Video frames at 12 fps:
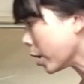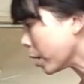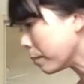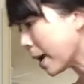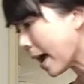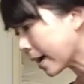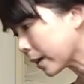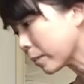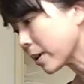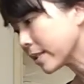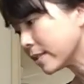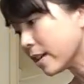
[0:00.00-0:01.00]
unpacking
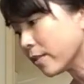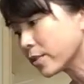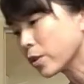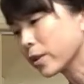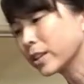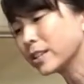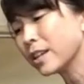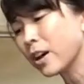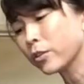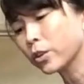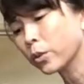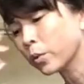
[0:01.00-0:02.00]
my stuff so I can
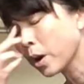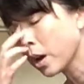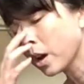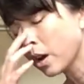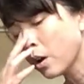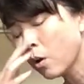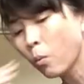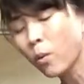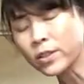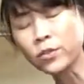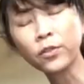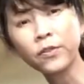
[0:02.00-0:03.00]
tell you
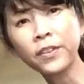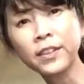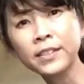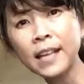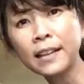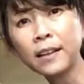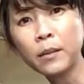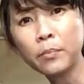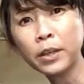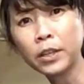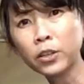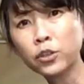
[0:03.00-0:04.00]
what sort of things ended up
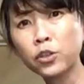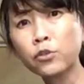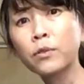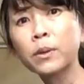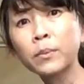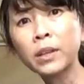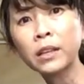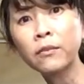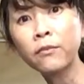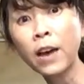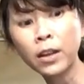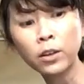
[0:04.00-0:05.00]
being extremely
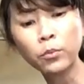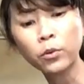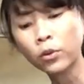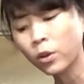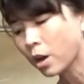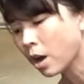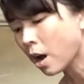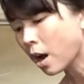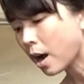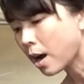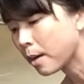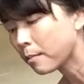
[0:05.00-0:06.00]
valuable.
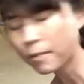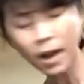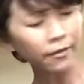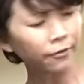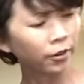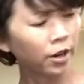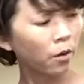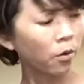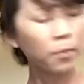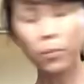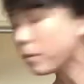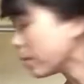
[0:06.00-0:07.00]
I forgot
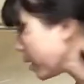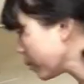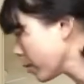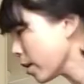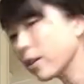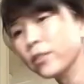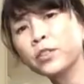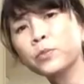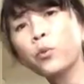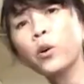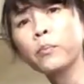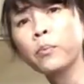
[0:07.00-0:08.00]
where I put my umbrella at this
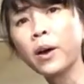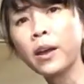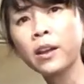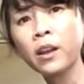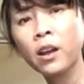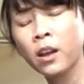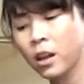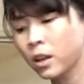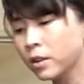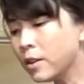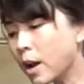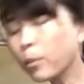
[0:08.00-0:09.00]
point, but
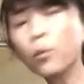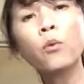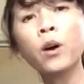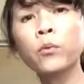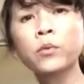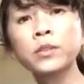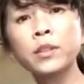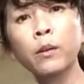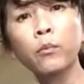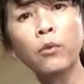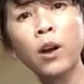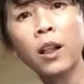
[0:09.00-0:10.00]
number one was the
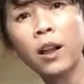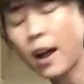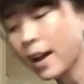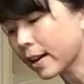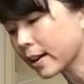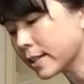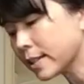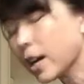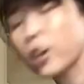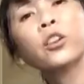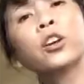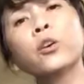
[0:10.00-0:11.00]
umbrella. I gotta
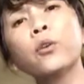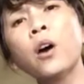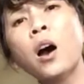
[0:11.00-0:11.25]
tell you,